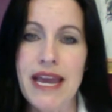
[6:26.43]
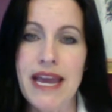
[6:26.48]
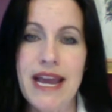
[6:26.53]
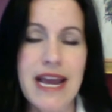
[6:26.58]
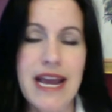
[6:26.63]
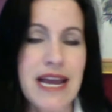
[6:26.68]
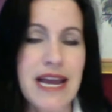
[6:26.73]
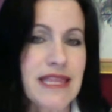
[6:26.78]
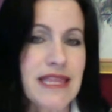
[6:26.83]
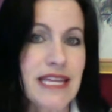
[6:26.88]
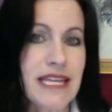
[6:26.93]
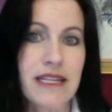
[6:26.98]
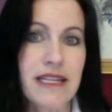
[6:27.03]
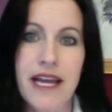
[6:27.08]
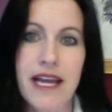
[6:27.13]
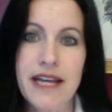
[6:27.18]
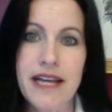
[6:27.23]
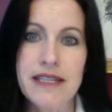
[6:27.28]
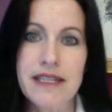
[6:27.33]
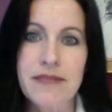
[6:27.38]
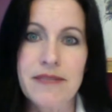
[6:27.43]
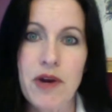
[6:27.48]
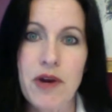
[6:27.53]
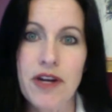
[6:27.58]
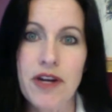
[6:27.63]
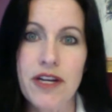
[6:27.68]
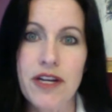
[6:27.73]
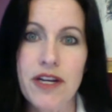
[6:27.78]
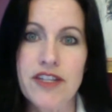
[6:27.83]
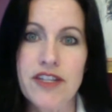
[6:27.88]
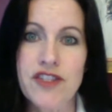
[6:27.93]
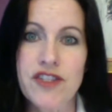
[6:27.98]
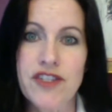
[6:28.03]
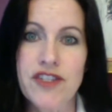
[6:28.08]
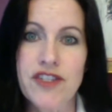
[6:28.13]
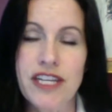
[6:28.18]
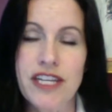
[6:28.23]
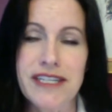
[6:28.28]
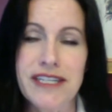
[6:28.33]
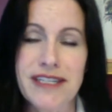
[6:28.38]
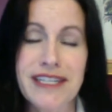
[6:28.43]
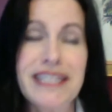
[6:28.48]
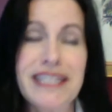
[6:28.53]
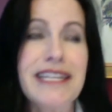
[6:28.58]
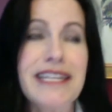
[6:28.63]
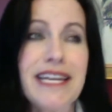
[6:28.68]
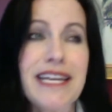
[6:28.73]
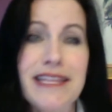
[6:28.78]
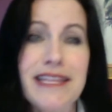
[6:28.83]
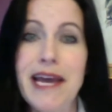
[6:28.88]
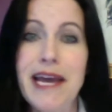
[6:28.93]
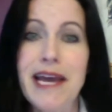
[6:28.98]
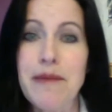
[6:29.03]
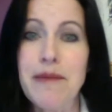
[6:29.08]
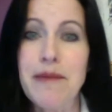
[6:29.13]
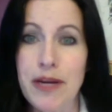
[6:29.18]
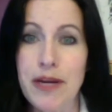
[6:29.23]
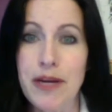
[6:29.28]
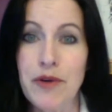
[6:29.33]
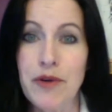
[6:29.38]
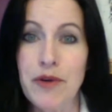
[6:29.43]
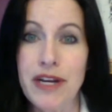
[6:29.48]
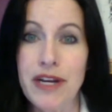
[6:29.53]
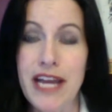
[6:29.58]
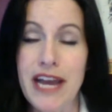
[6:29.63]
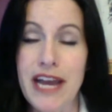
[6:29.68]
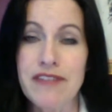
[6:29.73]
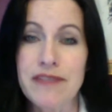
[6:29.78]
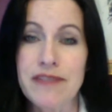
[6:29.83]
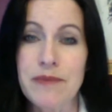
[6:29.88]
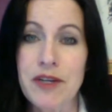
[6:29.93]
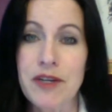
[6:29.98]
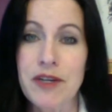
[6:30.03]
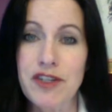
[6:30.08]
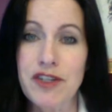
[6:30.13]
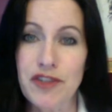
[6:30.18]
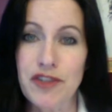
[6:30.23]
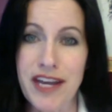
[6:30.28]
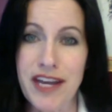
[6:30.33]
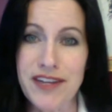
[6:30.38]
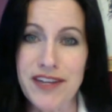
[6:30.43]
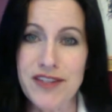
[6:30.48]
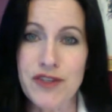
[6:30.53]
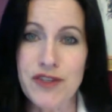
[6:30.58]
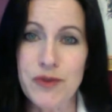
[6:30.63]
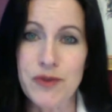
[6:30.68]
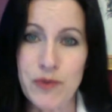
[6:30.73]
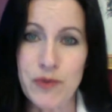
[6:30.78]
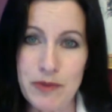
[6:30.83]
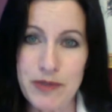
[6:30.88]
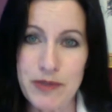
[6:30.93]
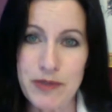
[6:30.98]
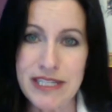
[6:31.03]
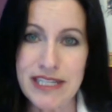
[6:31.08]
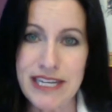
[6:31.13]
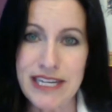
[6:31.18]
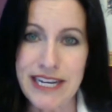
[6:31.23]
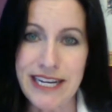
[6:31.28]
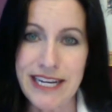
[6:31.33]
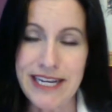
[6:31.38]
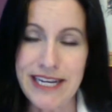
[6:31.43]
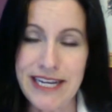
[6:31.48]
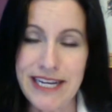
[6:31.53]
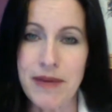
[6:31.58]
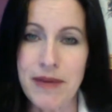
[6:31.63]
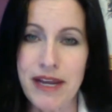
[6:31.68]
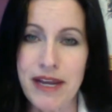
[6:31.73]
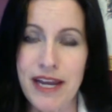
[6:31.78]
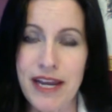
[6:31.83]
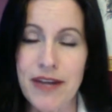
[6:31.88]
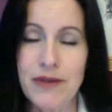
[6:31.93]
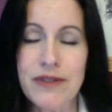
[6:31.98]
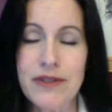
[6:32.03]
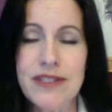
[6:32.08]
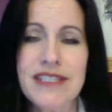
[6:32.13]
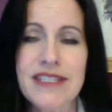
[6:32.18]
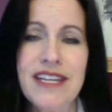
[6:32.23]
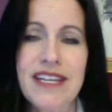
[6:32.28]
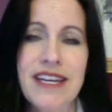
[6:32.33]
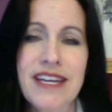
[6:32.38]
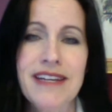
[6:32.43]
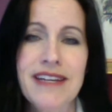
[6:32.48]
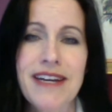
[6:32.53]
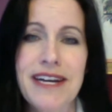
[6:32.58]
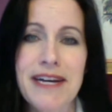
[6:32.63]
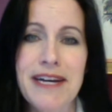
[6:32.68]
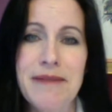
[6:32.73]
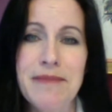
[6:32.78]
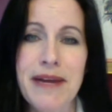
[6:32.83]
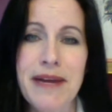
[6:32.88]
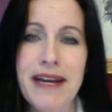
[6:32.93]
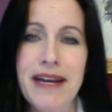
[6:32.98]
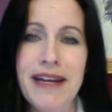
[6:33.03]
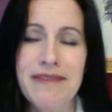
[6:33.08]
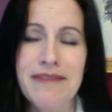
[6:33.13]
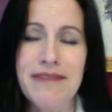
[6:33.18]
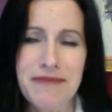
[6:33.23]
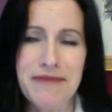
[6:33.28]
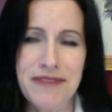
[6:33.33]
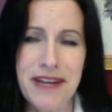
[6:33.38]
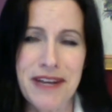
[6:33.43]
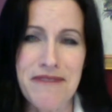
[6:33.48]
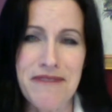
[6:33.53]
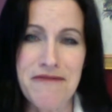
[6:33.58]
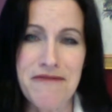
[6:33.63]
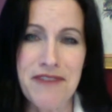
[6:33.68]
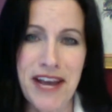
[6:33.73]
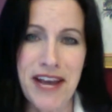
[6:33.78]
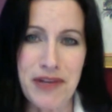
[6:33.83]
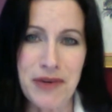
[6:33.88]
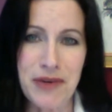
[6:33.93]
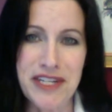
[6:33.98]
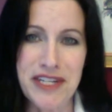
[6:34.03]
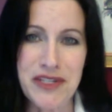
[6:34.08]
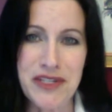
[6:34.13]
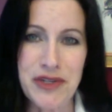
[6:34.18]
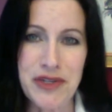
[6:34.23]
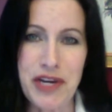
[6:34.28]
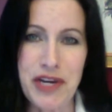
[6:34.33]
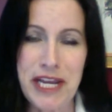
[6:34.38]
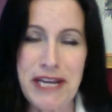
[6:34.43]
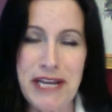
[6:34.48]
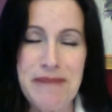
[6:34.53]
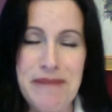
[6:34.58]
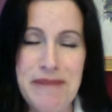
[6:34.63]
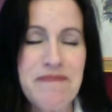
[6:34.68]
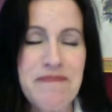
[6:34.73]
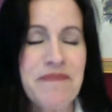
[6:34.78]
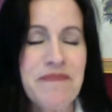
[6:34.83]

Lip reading: And then the last part is, in that part, I'm going to have a special guest who's with me tonight in my house. Valerie is her name.